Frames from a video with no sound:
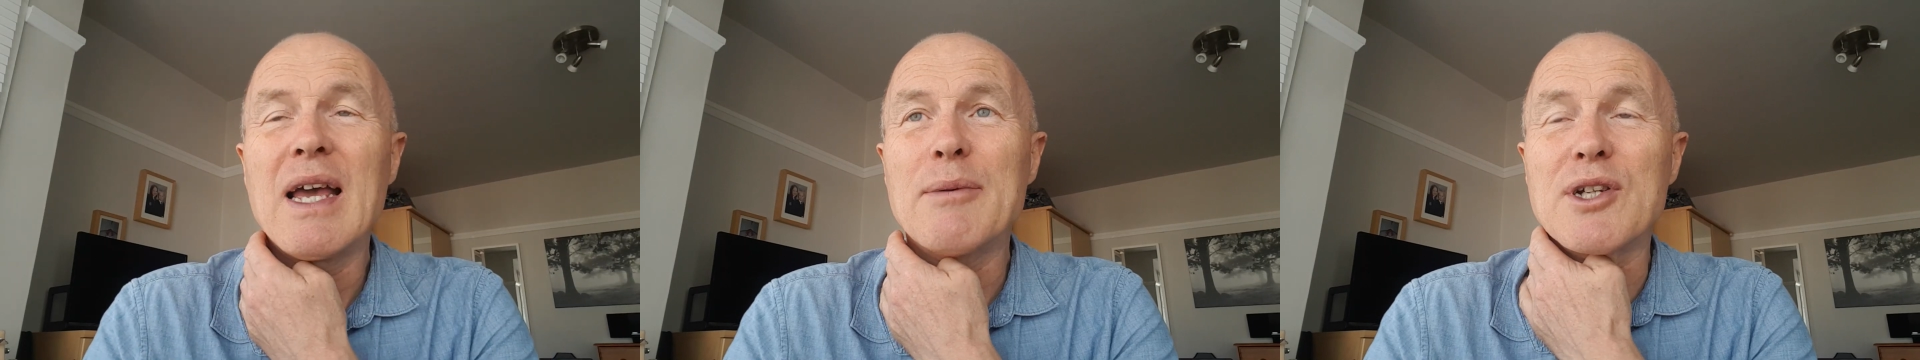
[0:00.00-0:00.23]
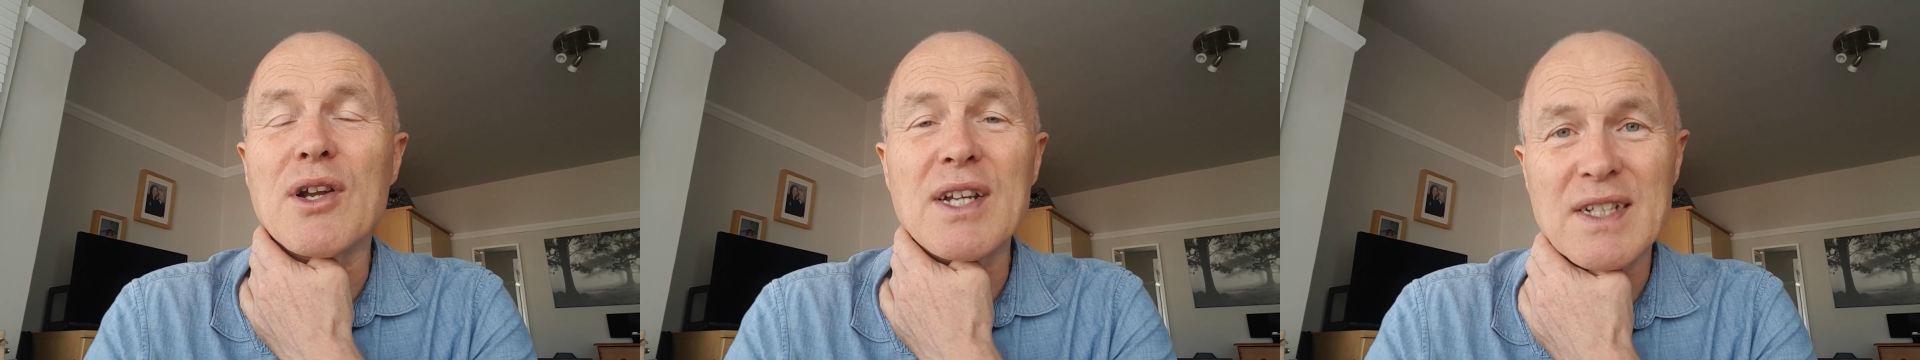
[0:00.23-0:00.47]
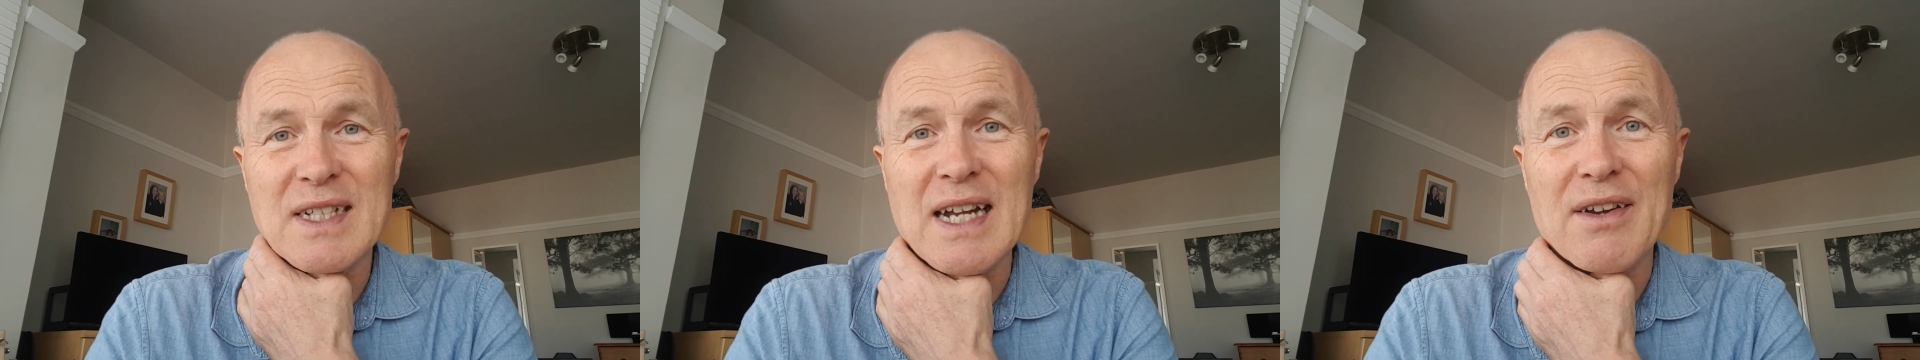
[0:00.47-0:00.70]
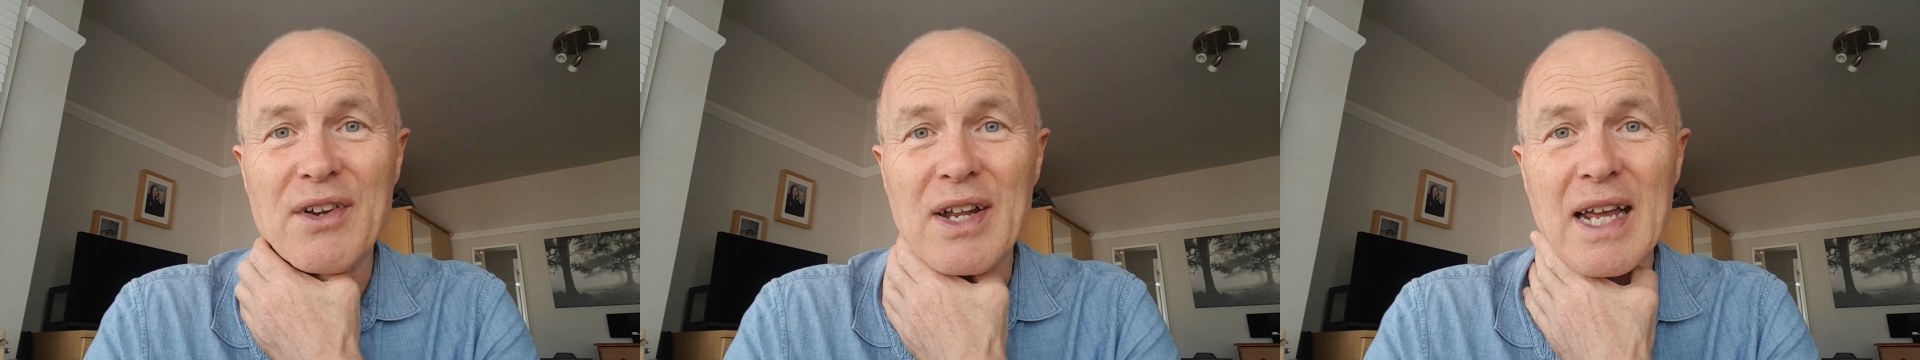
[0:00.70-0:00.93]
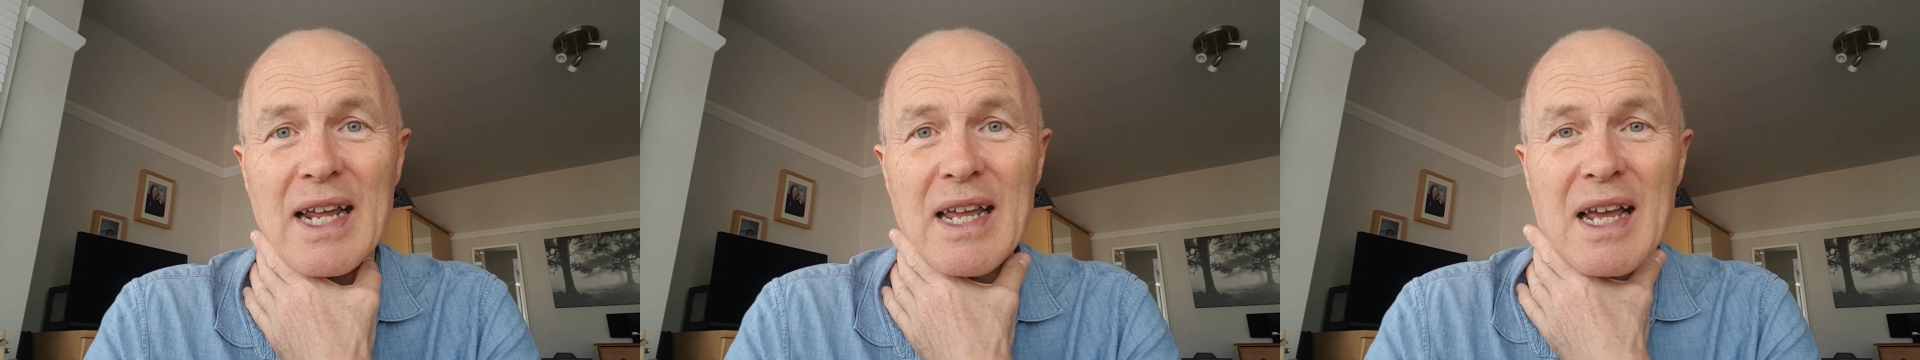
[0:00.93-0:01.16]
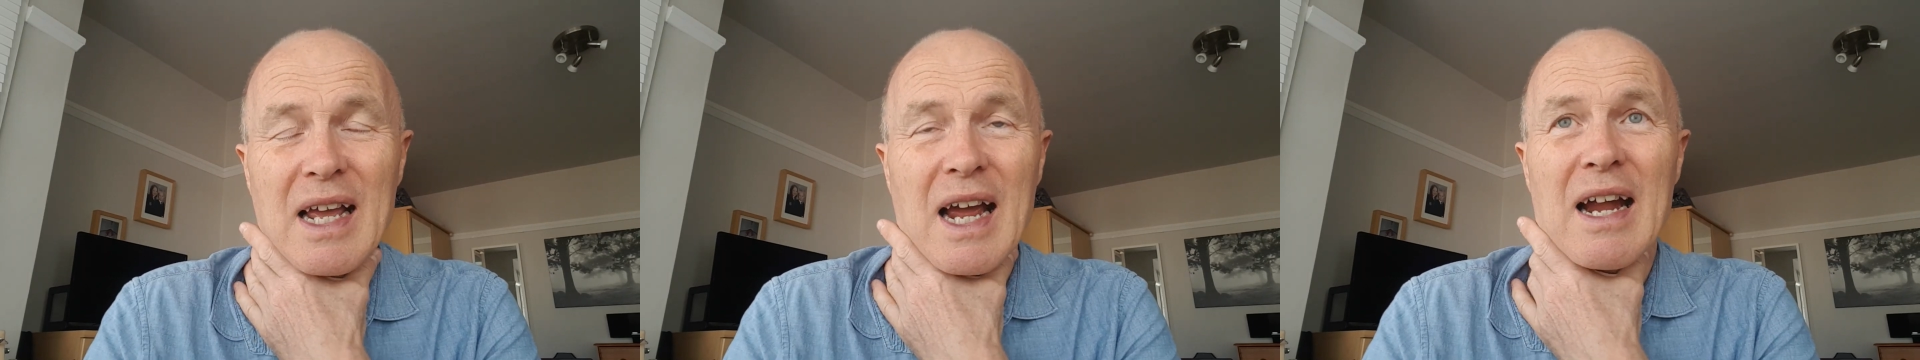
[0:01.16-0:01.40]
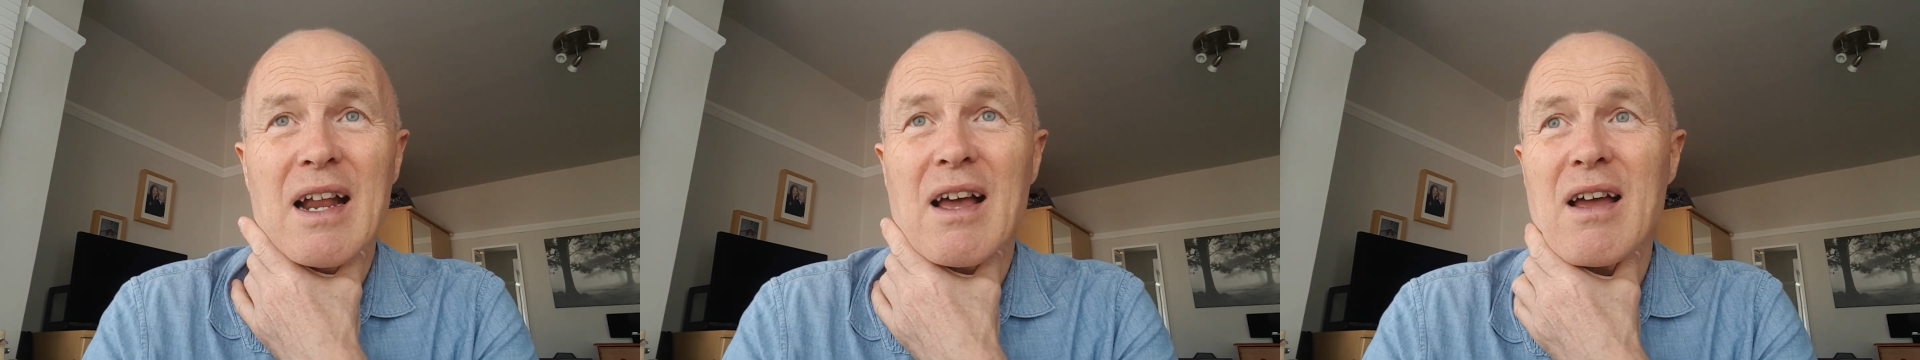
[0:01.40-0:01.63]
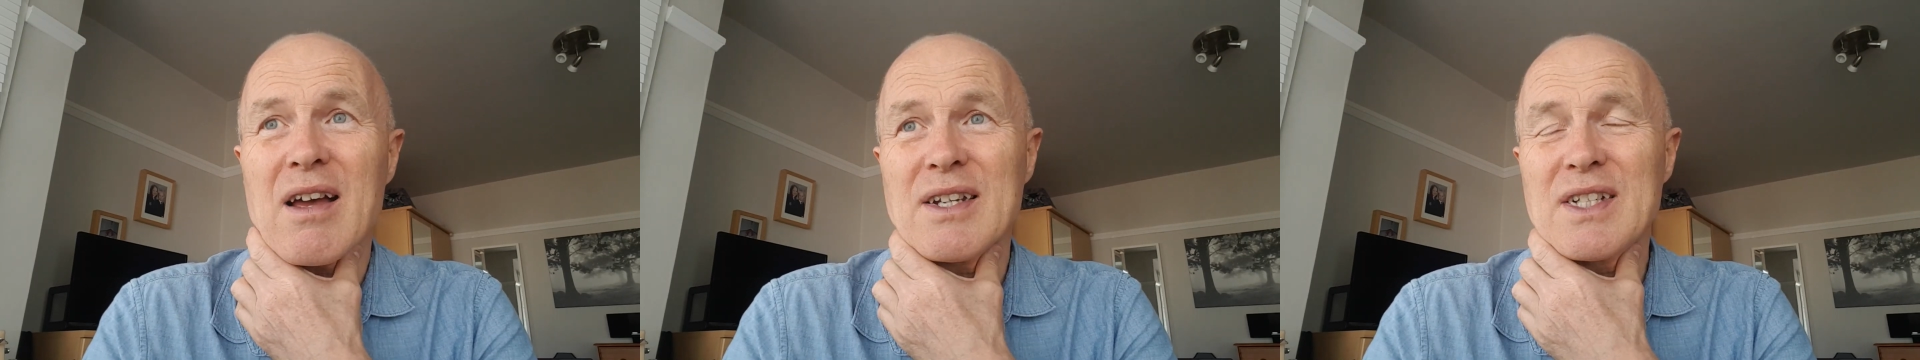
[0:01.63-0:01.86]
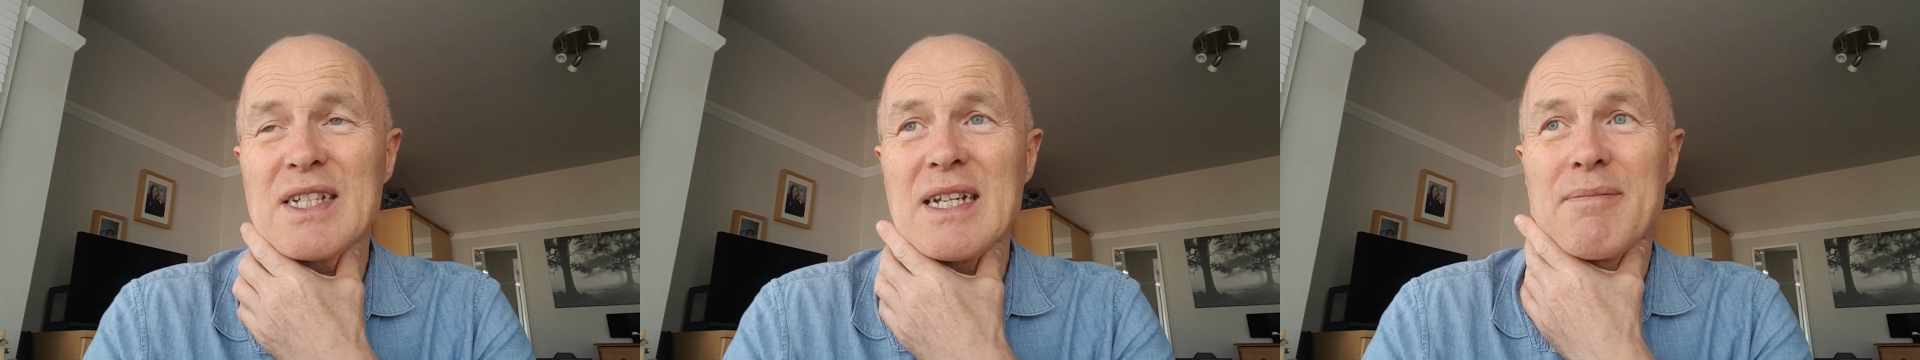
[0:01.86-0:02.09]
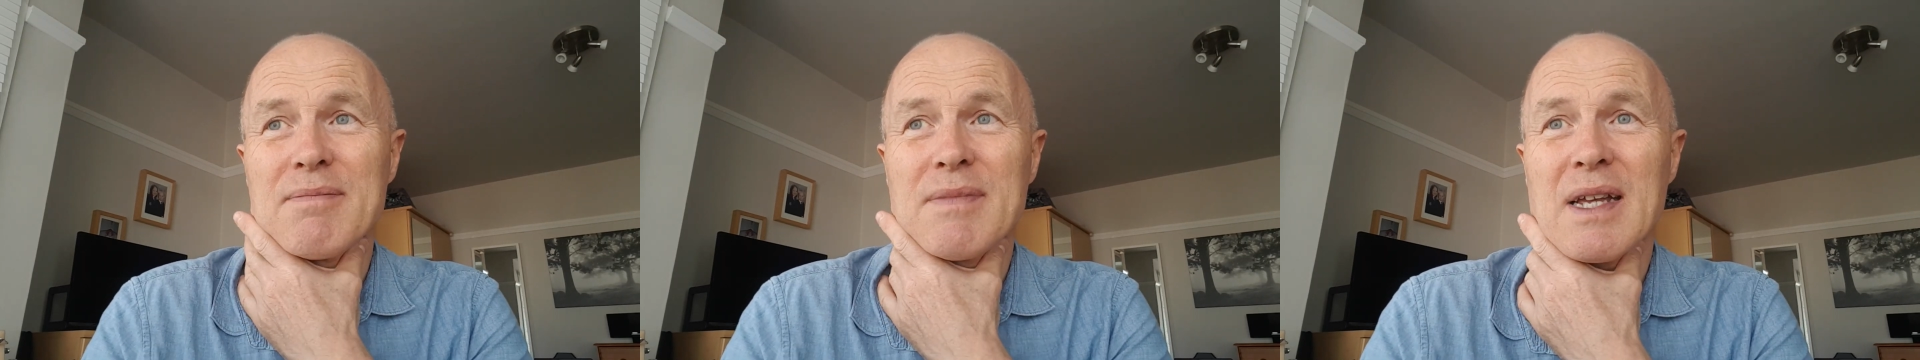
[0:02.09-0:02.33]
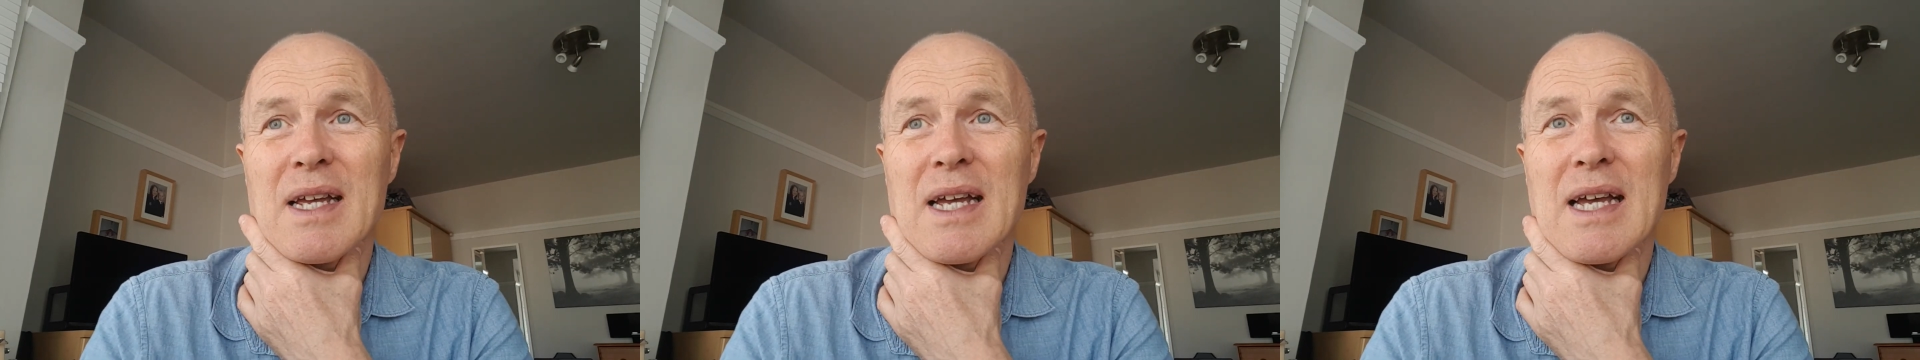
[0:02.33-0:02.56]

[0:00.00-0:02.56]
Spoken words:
It was on a Sunday, and I asked him